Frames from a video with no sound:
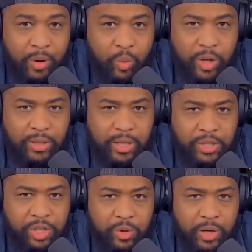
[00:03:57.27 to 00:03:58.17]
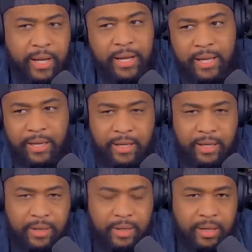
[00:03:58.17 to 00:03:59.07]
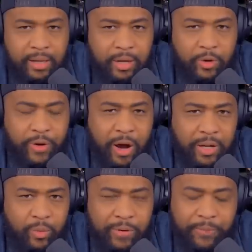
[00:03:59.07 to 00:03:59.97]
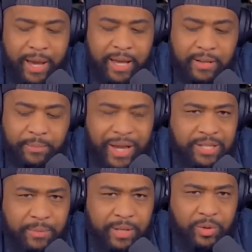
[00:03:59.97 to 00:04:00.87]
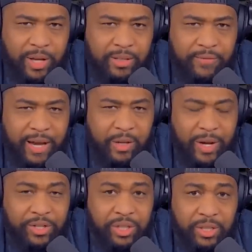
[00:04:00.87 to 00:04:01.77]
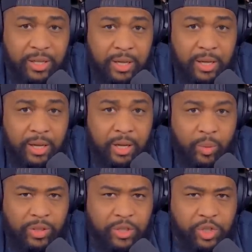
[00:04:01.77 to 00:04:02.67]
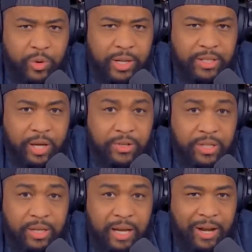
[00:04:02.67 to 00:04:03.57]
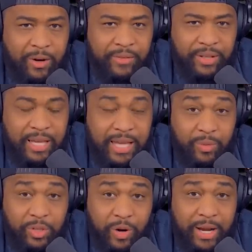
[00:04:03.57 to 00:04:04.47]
Would the shooter in Uvalde would have passed a mental health evaluation? With the shooter in Tulsa, I don't even think he was